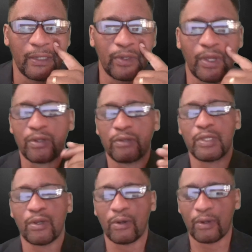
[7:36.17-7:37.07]
You know, I could
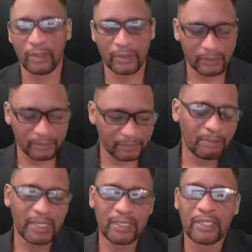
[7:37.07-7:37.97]
recall
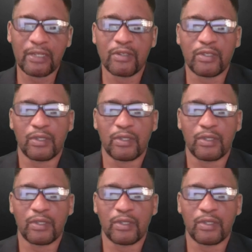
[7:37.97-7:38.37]
many years